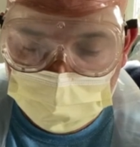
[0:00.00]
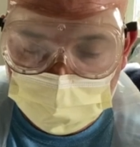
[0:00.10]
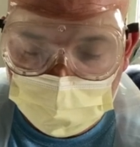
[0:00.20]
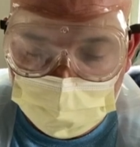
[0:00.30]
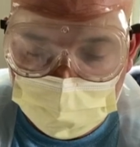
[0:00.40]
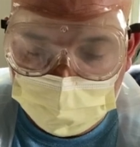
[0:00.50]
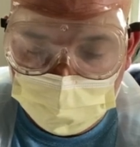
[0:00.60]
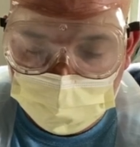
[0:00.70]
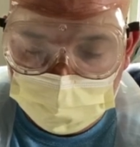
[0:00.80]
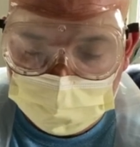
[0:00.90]
I have a
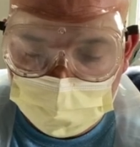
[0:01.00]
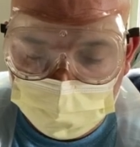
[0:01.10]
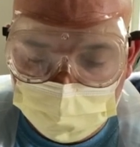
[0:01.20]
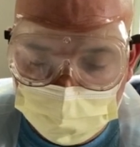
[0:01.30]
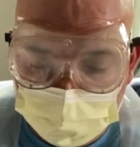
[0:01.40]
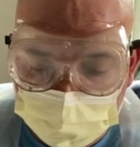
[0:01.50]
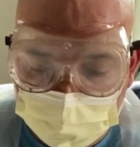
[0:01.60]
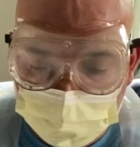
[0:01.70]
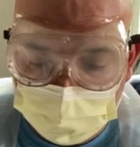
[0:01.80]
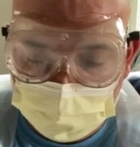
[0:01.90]
good sample
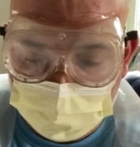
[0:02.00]
distribution